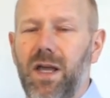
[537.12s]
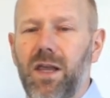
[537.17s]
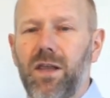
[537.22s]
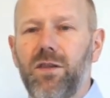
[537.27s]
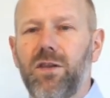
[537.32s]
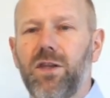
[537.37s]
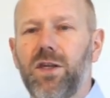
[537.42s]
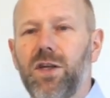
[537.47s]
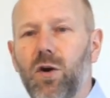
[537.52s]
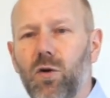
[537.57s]

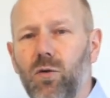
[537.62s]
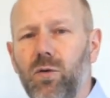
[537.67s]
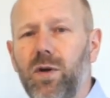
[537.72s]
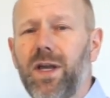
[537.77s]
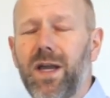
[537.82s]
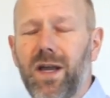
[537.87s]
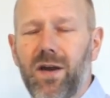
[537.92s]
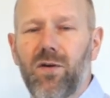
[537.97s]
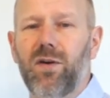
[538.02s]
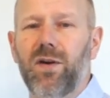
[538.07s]
The
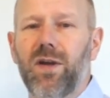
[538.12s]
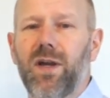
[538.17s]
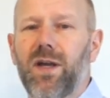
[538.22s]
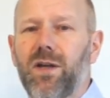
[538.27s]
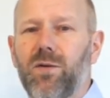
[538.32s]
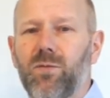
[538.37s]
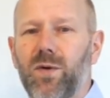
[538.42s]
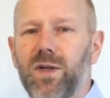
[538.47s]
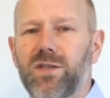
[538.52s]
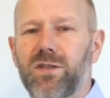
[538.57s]
only area
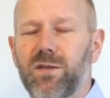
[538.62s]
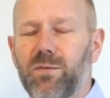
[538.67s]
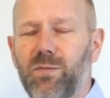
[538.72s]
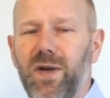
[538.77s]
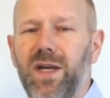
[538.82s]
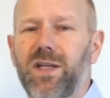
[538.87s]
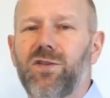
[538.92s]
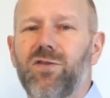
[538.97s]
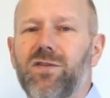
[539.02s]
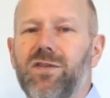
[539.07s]
in which the
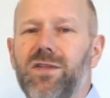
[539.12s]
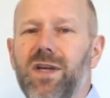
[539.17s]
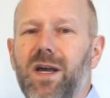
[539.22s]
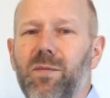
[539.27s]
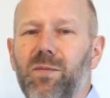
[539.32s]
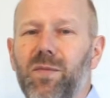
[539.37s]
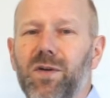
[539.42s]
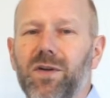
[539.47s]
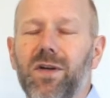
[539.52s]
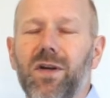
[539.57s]
petri
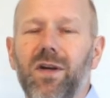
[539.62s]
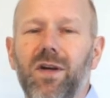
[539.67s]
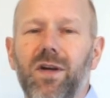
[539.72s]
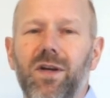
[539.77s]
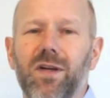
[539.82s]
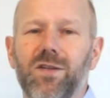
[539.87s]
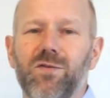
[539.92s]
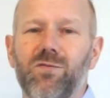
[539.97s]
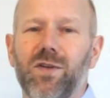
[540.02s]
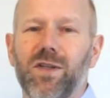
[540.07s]
sampler
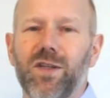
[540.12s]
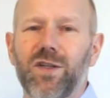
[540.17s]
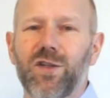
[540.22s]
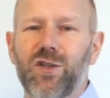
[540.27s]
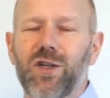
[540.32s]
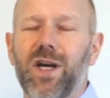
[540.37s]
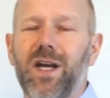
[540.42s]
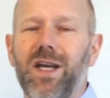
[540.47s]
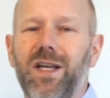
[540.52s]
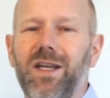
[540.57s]
is really
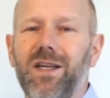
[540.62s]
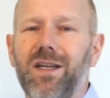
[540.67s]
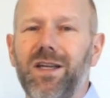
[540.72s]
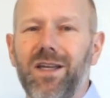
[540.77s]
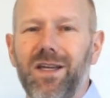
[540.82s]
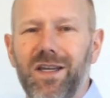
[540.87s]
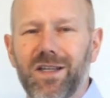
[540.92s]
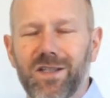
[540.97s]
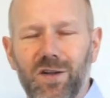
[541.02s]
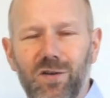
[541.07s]
shining
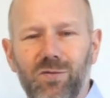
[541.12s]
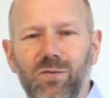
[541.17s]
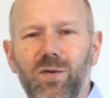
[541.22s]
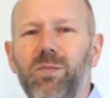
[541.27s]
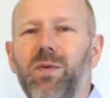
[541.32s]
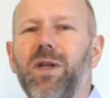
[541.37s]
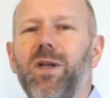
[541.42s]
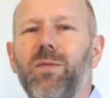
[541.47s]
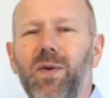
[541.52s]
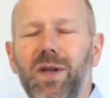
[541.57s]
is on
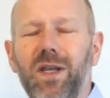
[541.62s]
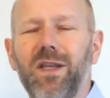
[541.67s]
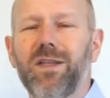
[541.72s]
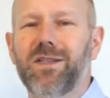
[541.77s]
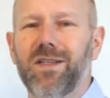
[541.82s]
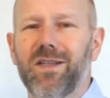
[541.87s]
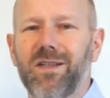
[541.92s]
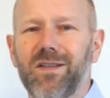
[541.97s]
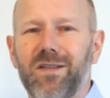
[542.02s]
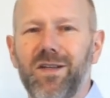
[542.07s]

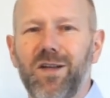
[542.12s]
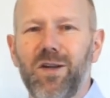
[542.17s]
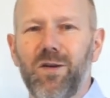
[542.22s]
repeatability,